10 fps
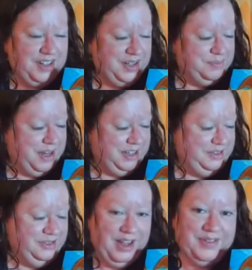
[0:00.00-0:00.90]
anybody
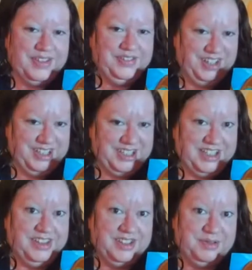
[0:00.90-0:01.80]
who loves fish,
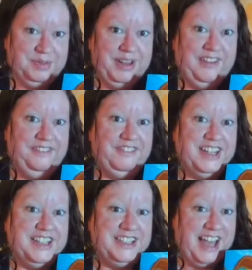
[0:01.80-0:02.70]
this would be a
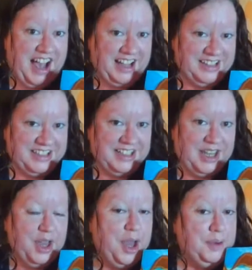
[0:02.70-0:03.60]
fantastic
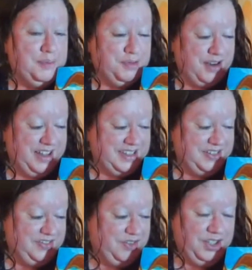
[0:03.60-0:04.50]

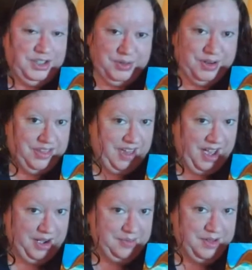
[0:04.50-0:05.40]
present for you or
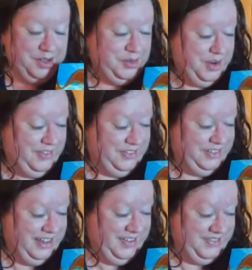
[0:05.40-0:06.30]
them. Whoever
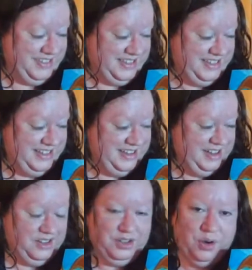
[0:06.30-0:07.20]
loves
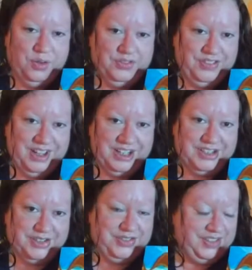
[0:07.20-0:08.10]
goldfish
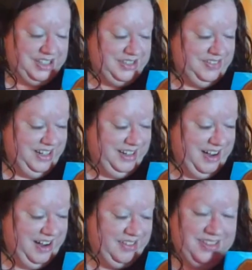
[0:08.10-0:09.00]
or fish of any
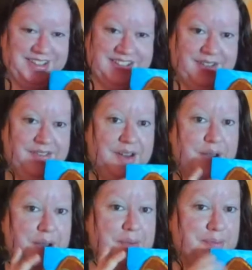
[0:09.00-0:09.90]
kind, this is a
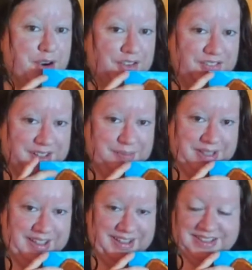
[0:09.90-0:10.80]
perfect
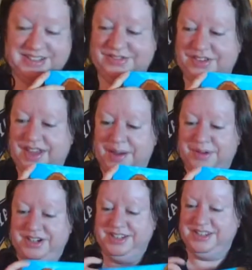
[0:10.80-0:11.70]
piece for that
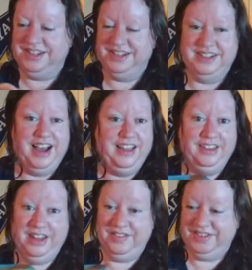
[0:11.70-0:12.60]
person. I
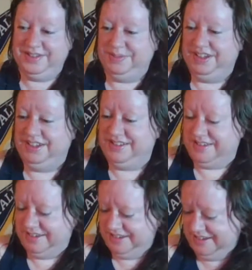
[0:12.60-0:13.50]
love this piece.